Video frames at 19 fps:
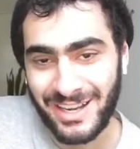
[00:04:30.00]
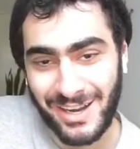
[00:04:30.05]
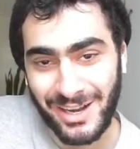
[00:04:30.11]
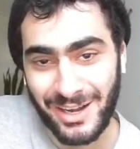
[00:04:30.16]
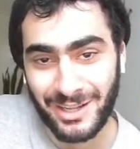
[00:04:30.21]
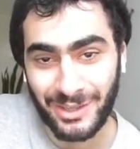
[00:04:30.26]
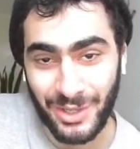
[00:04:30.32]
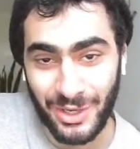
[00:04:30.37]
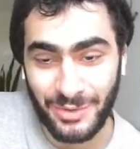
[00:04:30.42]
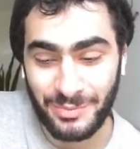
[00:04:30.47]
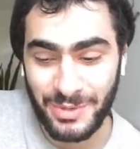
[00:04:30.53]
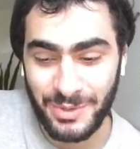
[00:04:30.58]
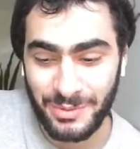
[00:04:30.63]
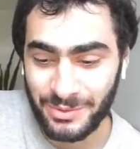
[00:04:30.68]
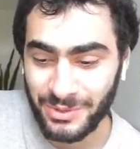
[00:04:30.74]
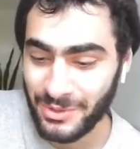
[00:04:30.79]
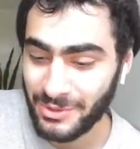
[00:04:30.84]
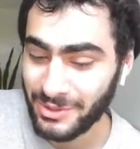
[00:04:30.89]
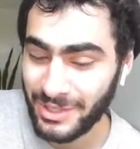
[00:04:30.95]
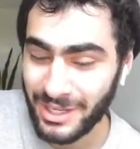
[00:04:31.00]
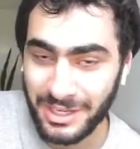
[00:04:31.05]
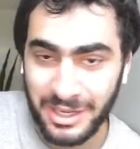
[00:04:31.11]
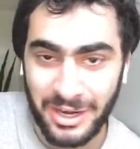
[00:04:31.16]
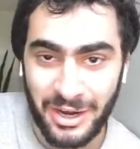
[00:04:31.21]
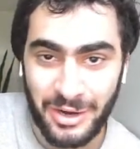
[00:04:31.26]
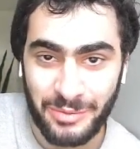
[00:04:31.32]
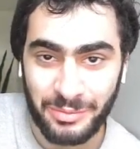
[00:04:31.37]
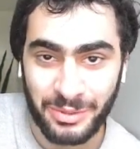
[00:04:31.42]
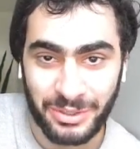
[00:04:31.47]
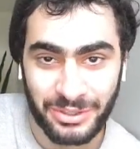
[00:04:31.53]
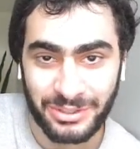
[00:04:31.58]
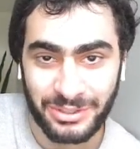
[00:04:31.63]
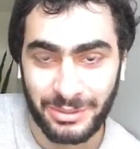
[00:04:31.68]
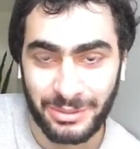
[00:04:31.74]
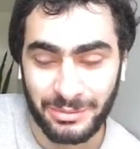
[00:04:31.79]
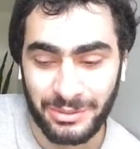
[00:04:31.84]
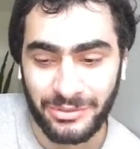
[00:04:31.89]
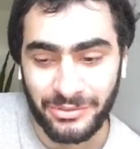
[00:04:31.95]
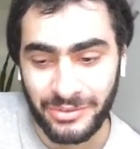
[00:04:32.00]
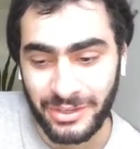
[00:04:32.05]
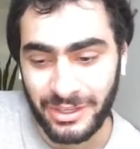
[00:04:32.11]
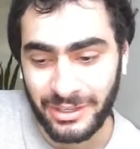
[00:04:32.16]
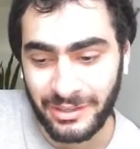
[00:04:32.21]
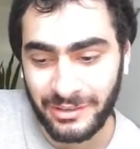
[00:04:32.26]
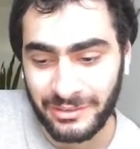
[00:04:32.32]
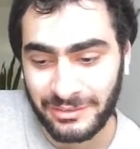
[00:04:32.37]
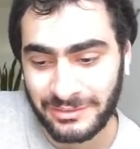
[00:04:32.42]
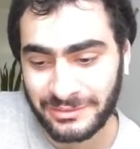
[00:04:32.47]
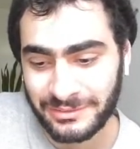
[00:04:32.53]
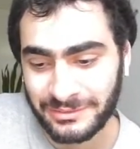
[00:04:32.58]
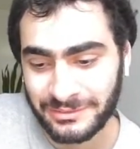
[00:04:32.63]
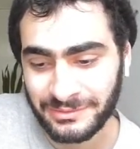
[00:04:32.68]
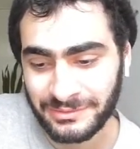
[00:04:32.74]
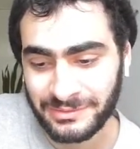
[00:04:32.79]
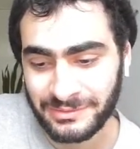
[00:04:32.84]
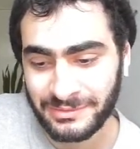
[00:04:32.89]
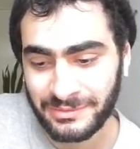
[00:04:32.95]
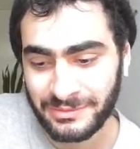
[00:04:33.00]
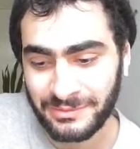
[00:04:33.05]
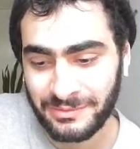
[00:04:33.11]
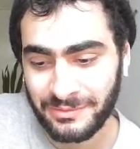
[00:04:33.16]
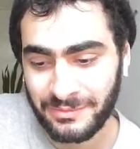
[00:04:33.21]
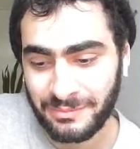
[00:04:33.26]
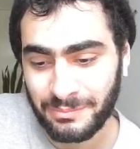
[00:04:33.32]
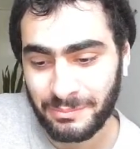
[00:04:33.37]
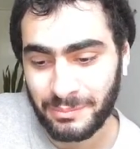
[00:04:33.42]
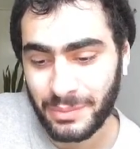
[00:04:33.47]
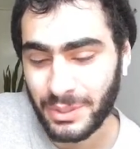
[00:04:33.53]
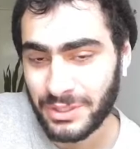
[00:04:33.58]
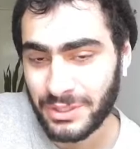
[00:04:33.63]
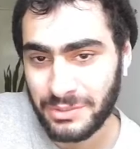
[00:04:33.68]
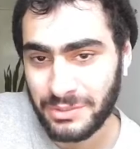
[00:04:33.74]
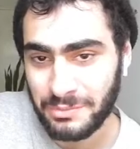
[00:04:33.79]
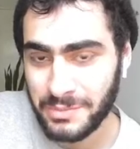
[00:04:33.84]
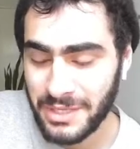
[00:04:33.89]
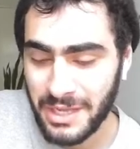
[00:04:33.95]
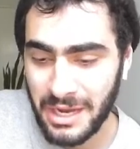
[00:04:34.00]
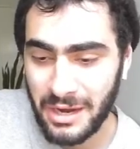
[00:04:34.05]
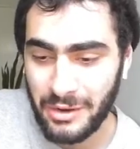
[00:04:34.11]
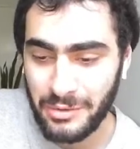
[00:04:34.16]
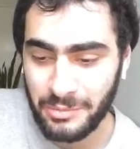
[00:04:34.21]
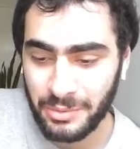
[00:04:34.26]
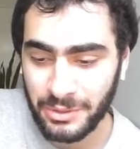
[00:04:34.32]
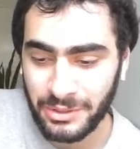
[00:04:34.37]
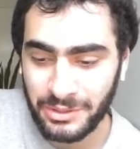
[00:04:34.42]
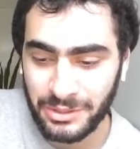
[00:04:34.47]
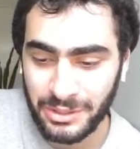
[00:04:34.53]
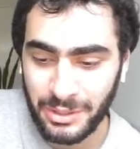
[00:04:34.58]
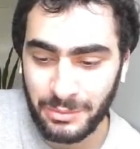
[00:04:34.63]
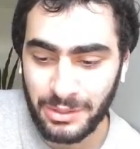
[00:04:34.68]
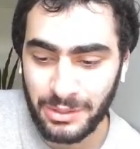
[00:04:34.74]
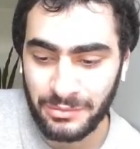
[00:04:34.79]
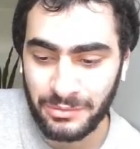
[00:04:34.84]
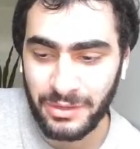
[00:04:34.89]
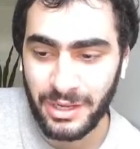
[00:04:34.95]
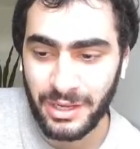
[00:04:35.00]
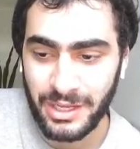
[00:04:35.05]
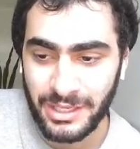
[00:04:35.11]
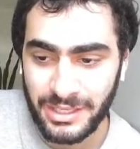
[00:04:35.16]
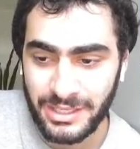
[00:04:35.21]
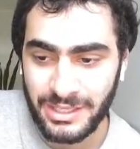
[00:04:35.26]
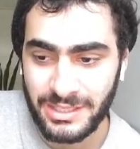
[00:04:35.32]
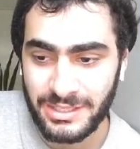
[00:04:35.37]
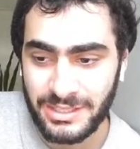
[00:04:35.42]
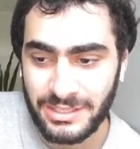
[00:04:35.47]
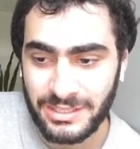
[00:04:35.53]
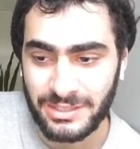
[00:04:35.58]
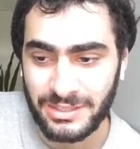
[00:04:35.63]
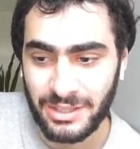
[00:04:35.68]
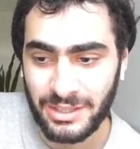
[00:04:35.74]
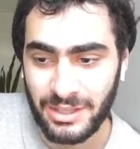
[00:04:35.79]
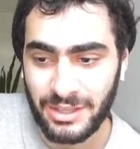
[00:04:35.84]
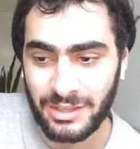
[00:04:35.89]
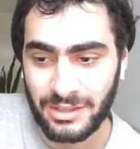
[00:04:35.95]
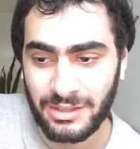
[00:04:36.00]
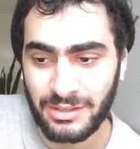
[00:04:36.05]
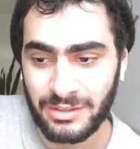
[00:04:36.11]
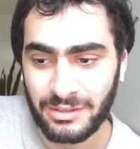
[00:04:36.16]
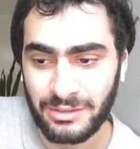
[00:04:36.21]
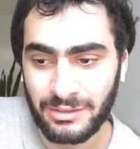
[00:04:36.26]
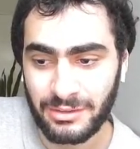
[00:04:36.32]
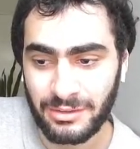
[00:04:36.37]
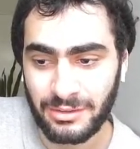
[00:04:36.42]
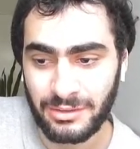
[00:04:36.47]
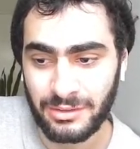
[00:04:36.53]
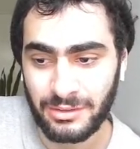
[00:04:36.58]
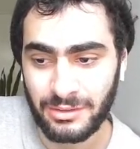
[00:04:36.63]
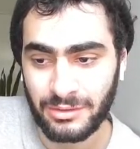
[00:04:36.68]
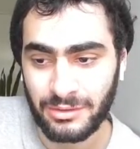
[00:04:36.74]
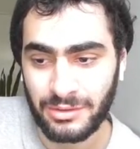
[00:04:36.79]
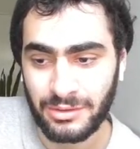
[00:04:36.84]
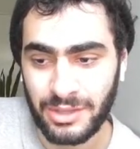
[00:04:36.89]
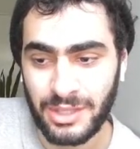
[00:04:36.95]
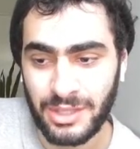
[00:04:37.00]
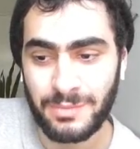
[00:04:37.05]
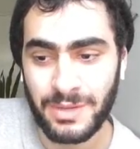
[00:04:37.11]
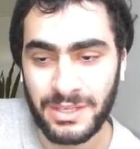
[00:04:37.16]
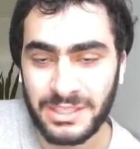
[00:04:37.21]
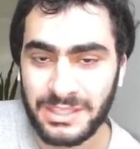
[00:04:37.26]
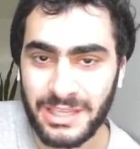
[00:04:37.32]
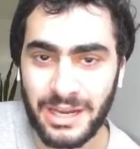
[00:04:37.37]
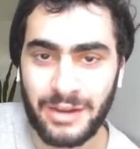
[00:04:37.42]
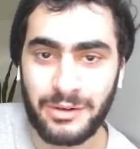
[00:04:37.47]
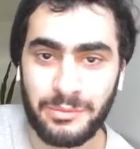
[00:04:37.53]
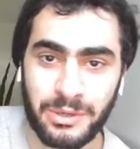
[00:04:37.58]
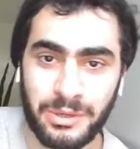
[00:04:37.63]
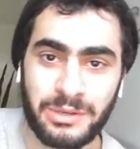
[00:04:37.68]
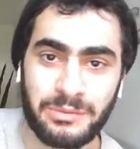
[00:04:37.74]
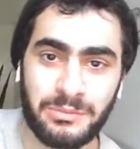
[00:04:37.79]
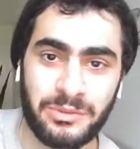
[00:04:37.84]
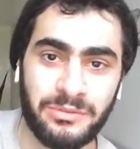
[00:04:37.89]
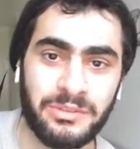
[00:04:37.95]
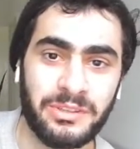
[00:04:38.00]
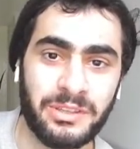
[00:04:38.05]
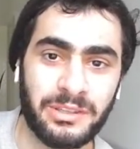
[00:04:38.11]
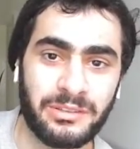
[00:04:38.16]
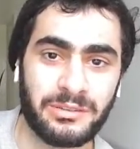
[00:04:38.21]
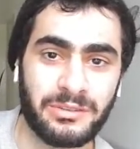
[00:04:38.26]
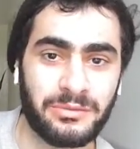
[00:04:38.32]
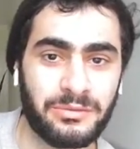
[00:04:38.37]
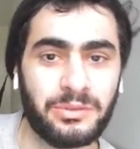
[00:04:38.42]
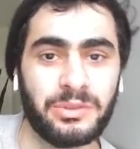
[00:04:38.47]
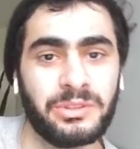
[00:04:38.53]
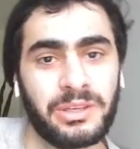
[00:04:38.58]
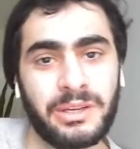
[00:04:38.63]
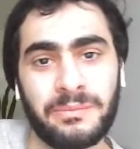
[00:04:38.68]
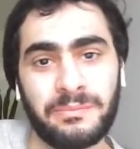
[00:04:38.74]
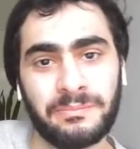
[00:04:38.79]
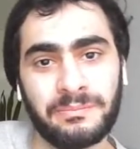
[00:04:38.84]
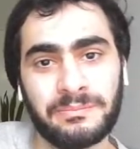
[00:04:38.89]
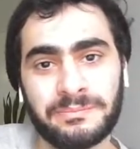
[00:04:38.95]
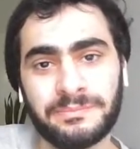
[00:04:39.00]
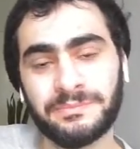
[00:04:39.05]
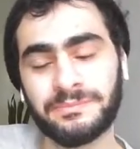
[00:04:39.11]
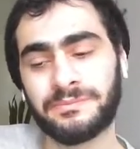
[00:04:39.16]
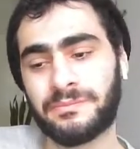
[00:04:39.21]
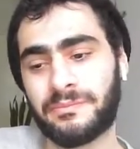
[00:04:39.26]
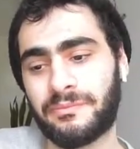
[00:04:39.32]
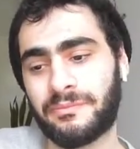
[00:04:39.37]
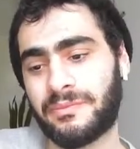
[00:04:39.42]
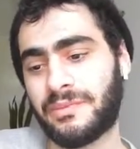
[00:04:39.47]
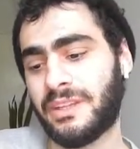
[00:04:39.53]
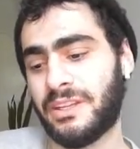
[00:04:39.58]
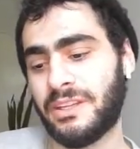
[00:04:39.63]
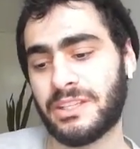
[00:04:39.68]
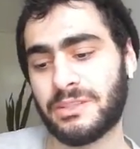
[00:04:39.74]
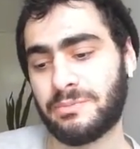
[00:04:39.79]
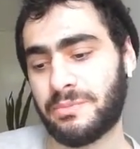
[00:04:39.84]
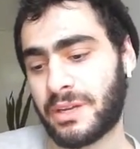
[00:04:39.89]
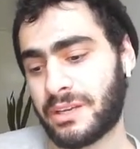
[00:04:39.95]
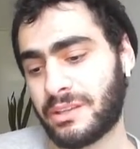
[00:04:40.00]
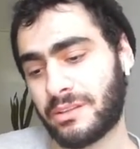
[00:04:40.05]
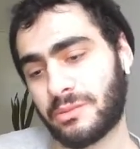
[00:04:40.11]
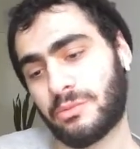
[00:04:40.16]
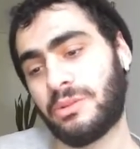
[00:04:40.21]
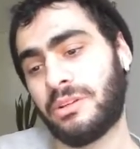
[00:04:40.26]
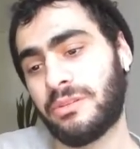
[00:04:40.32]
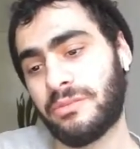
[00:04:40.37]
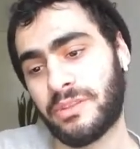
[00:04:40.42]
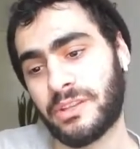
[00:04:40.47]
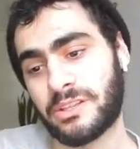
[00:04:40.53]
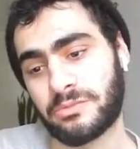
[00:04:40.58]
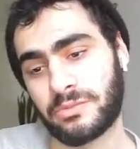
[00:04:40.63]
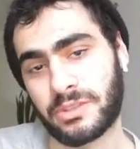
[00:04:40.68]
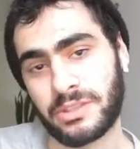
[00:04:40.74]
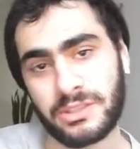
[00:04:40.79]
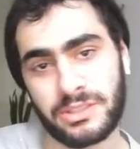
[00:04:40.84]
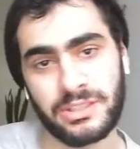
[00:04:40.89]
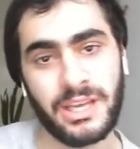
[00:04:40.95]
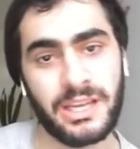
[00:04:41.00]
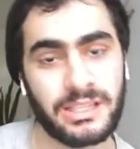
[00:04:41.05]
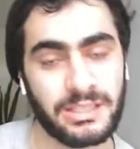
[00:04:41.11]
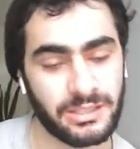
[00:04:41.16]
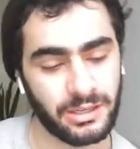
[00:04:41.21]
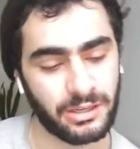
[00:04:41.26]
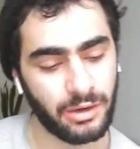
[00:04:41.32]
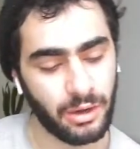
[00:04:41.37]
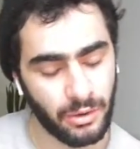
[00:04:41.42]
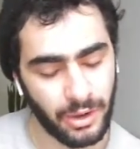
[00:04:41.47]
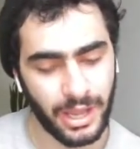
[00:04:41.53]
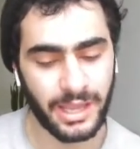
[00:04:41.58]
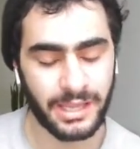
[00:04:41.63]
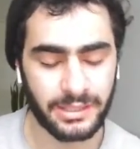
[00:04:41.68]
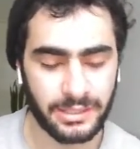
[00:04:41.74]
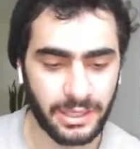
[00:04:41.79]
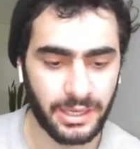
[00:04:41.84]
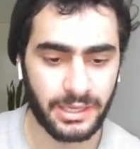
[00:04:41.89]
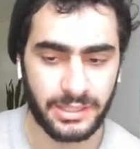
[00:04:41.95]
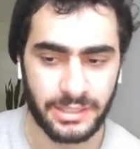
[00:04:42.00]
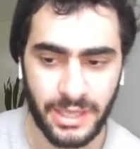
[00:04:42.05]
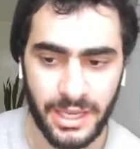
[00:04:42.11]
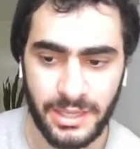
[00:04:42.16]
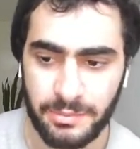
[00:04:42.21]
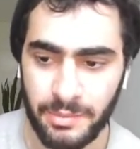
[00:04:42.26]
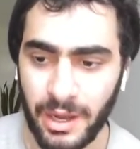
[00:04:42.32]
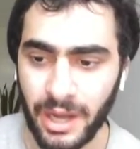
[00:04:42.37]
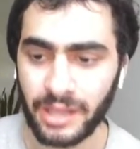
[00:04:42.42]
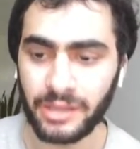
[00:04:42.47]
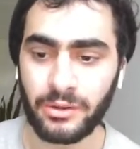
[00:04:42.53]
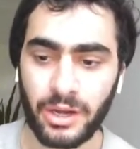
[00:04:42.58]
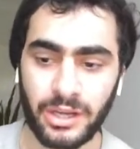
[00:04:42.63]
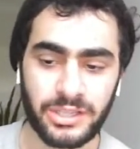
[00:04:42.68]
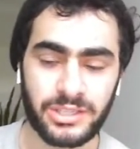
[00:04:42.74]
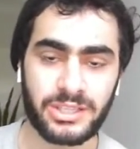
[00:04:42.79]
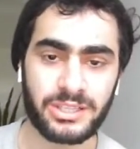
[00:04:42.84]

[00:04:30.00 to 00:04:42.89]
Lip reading: A lot of people don't like Harry Potter and the Goblet of Fire. But to me, Harry Potter and the Goblet of Fire is the best Harry Potter movie of all time. It is better than all of these ones. Yes, I know, hate, but I know,